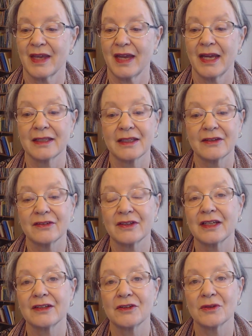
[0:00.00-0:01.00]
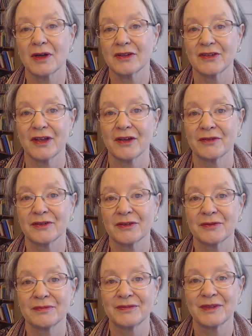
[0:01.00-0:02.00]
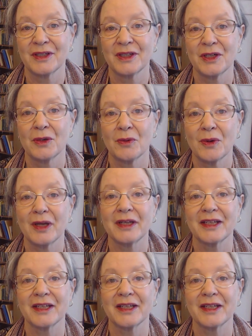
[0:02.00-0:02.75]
and listening to ourselves. What